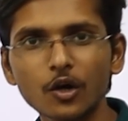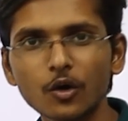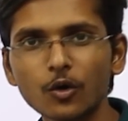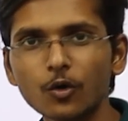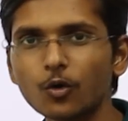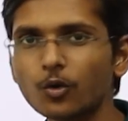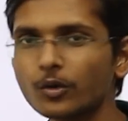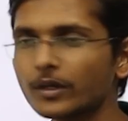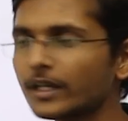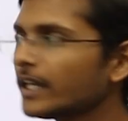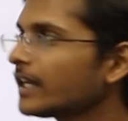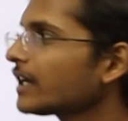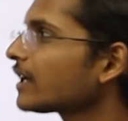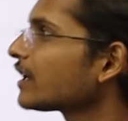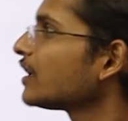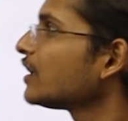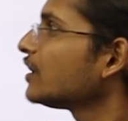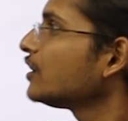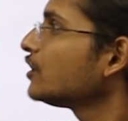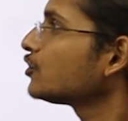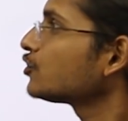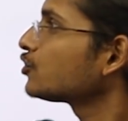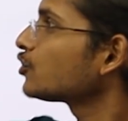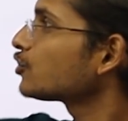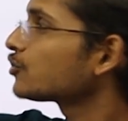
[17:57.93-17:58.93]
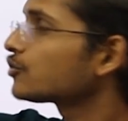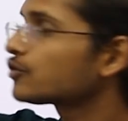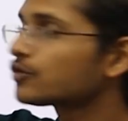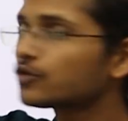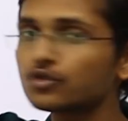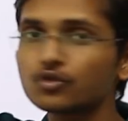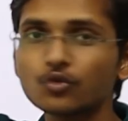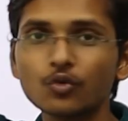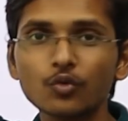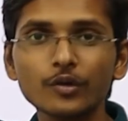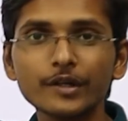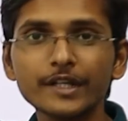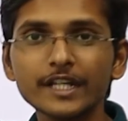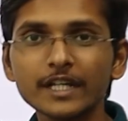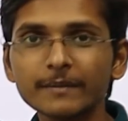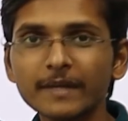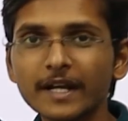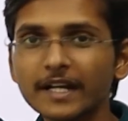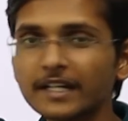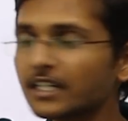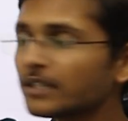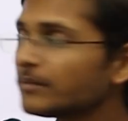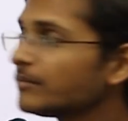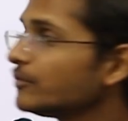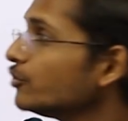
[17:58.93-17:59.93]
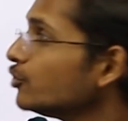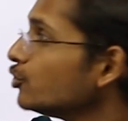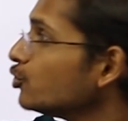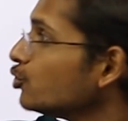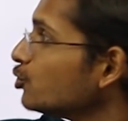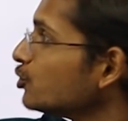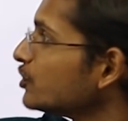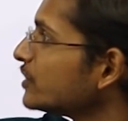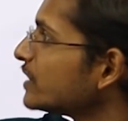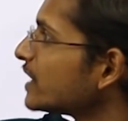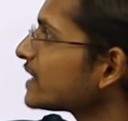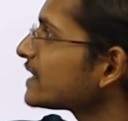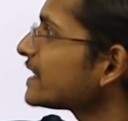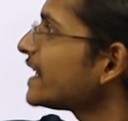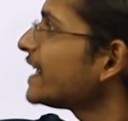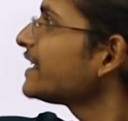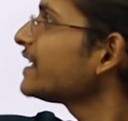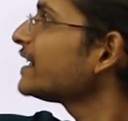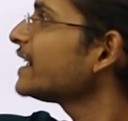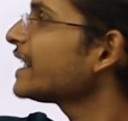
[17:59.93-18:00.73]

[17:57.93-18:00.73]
Okay, so sodium atom loses that